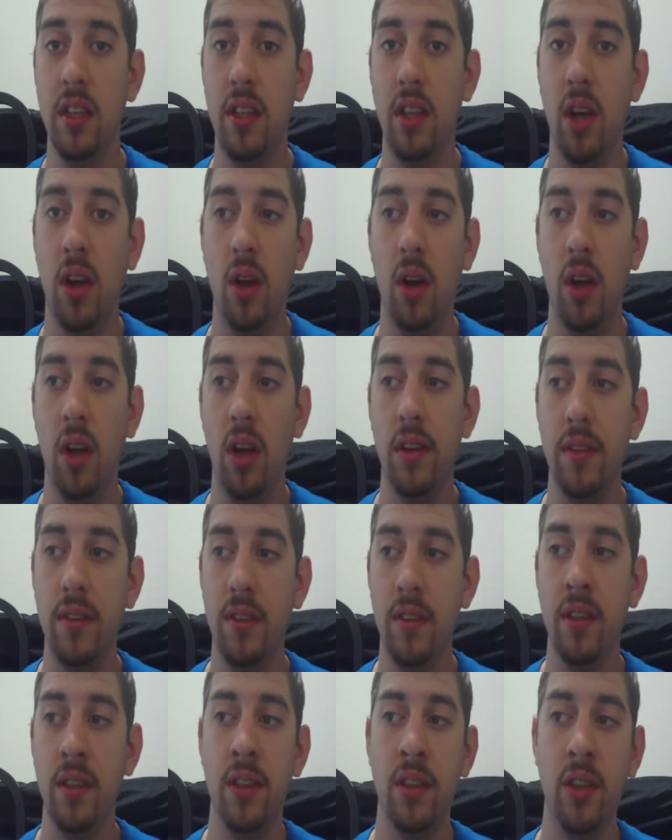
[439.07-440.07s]
So
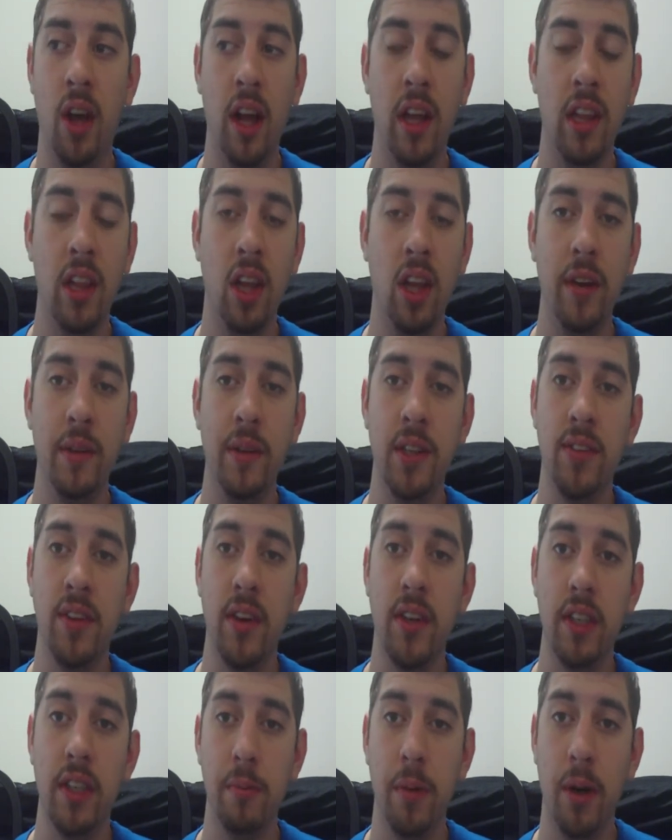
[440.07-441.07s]
I thought he was
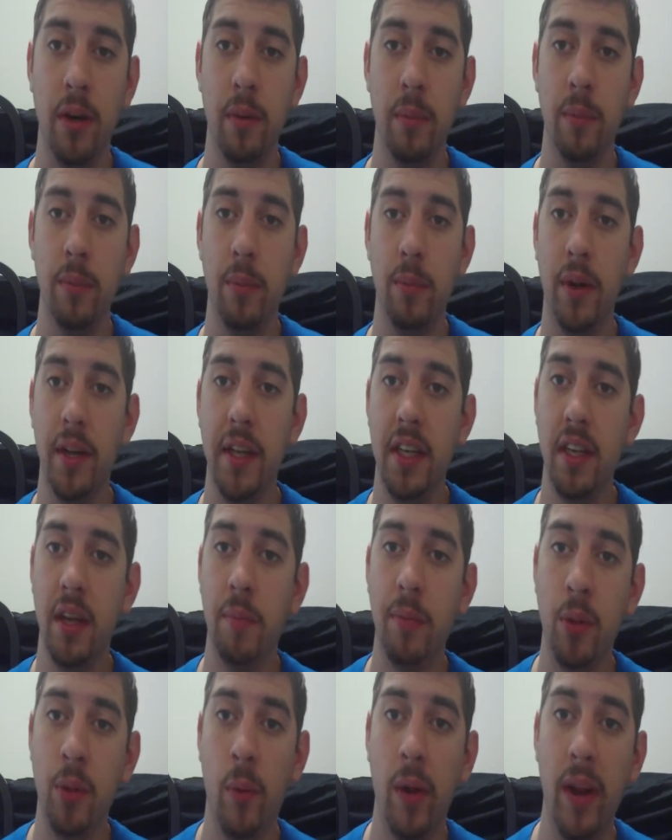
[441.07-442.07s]
very smart, bringing it
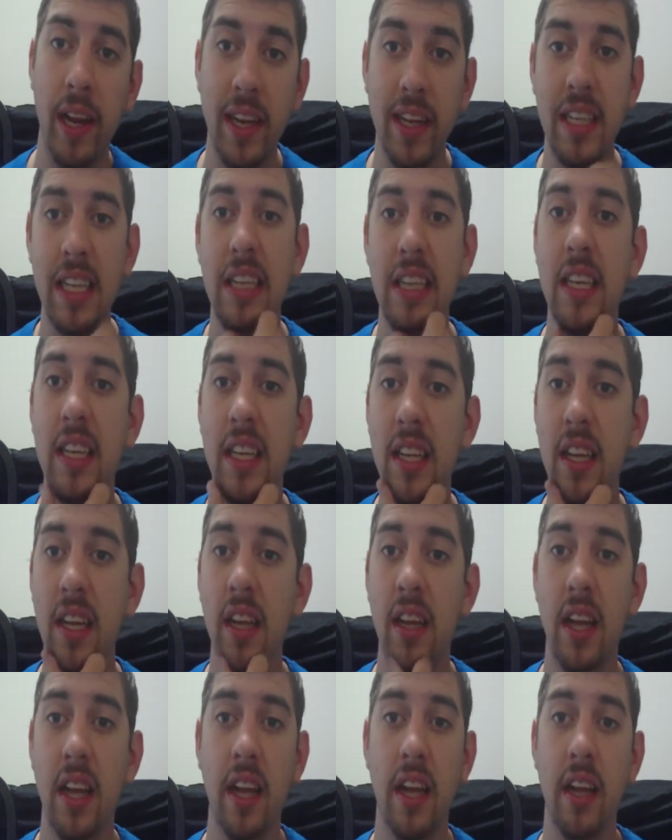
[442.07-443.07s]
up the way he did,
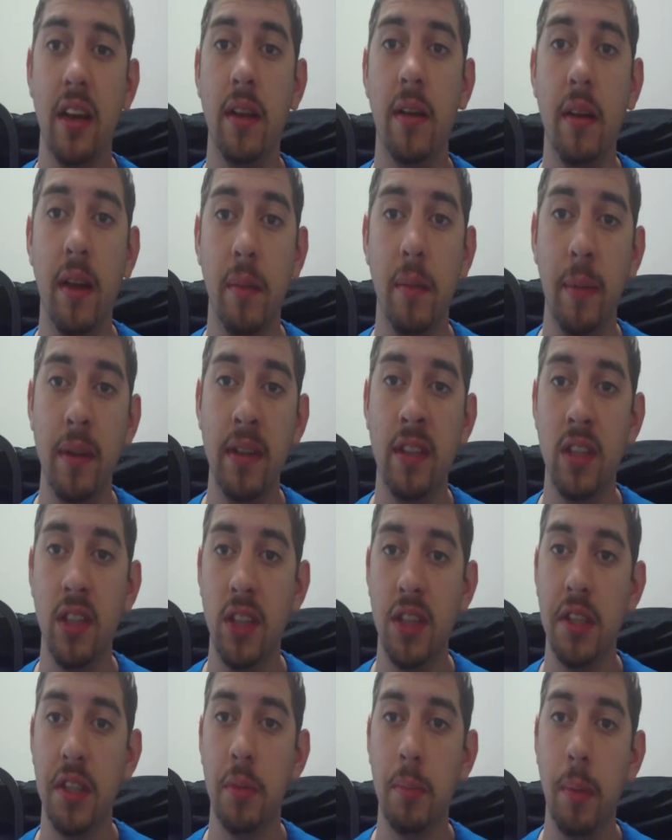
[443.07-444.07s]
and it
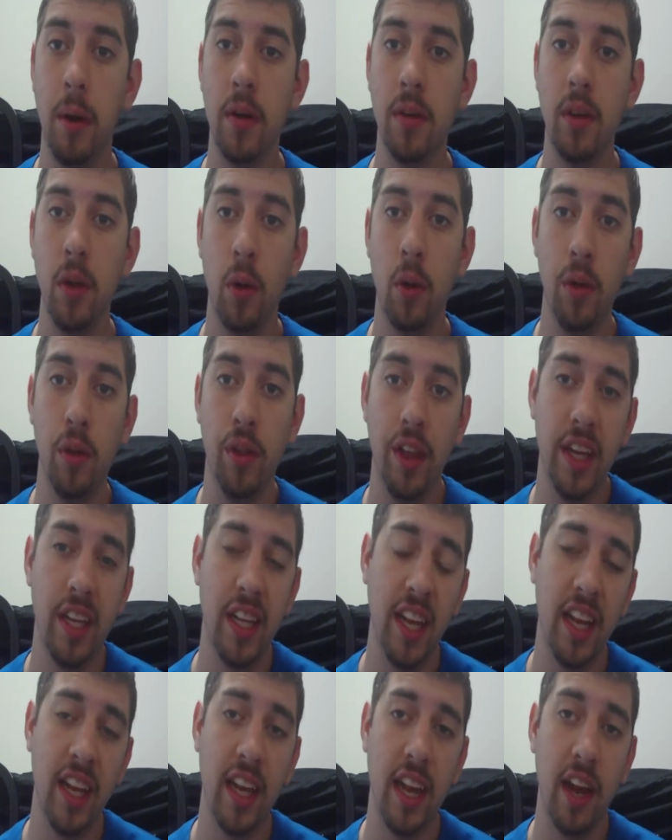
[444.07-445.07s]
basically sparked the whole thing
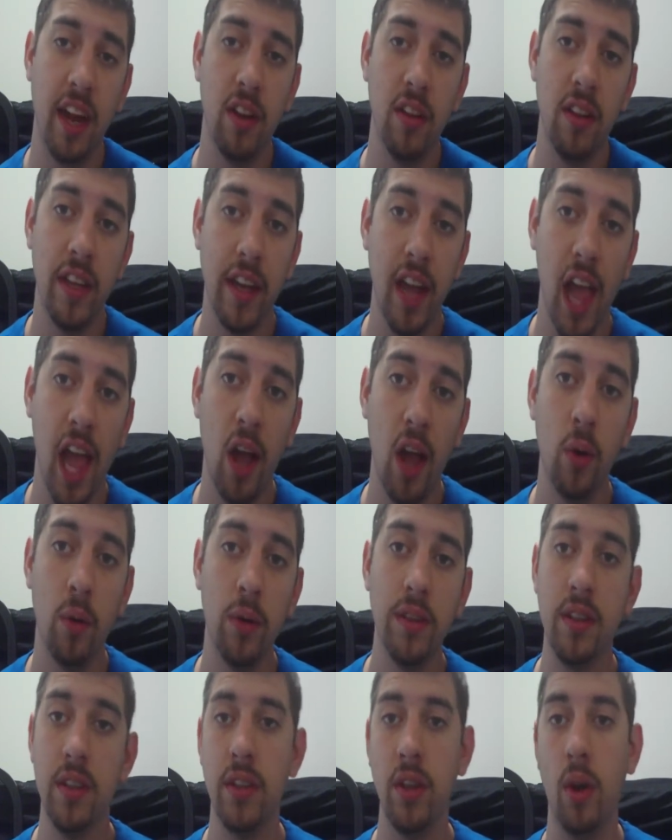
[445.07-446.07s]
to get Carolina
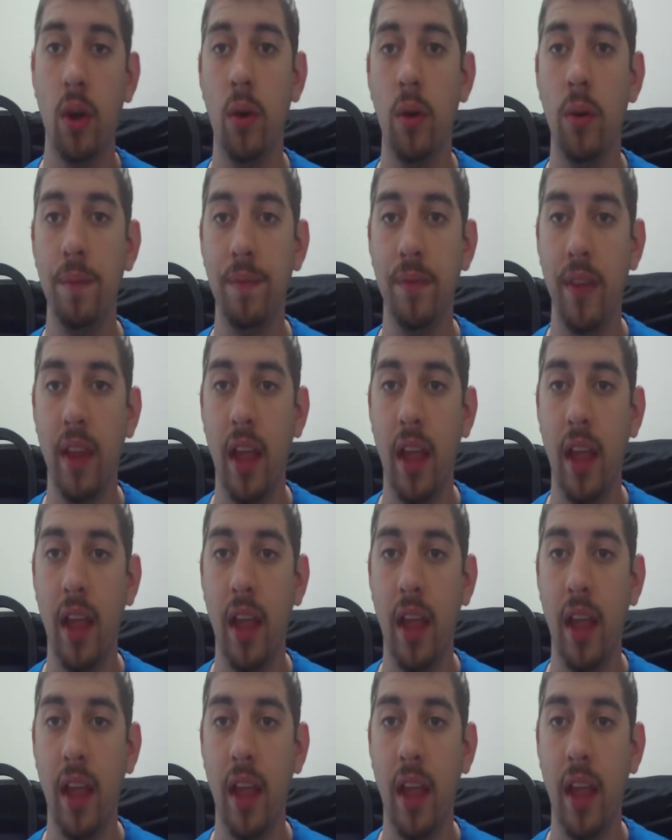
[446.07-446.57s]
out. So